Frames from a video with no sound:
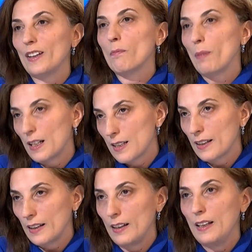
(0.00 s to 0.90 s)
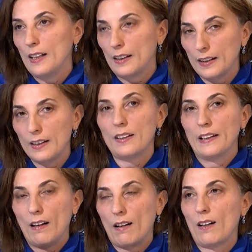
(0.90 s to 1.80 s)
First of them, as I have
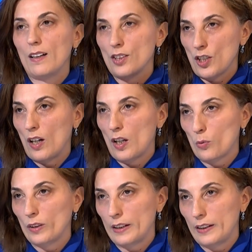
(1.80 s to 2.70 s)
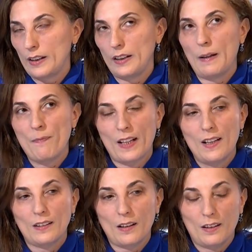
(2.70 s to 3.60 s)
already mentioned, how to
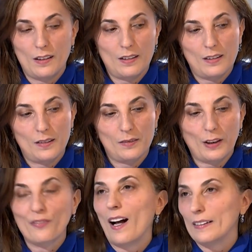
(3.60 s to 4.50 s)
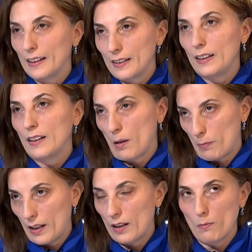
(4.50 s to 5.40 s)
verify and make sure
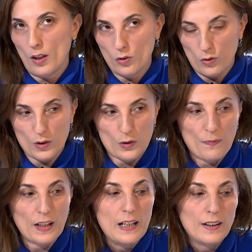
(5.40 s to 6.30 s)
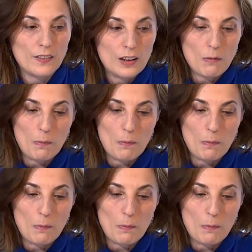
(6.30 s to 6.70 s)
that the submitted data are